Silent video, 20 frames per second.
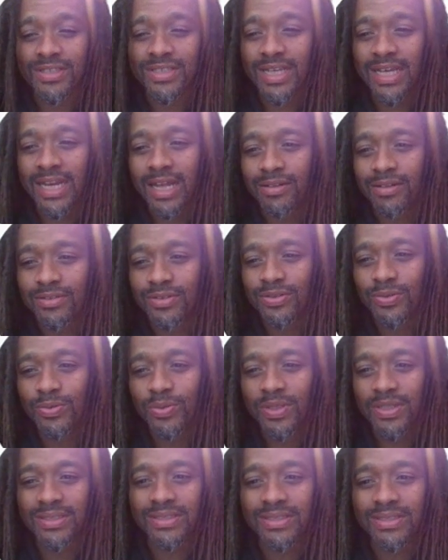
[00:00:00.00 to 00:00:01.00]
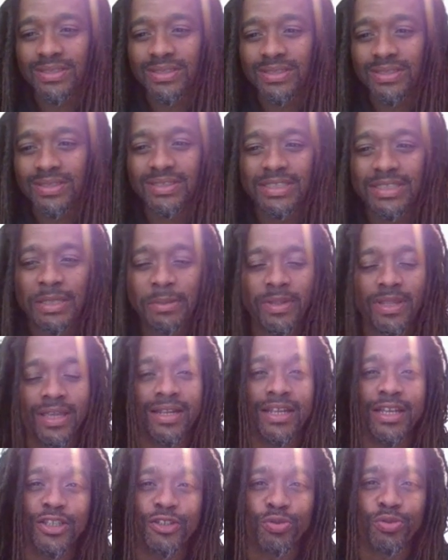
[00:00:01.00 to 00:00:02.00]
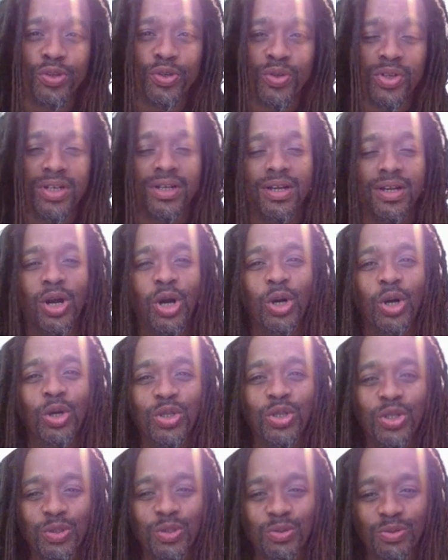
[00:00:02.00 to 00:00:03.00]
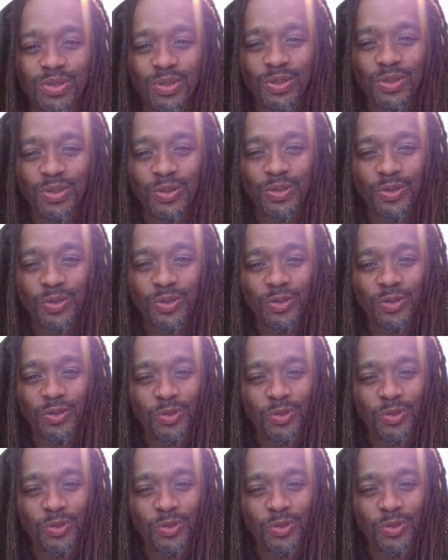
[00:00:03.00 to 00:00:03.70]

Shout out to uh, Simeon Israel on YouTube, man.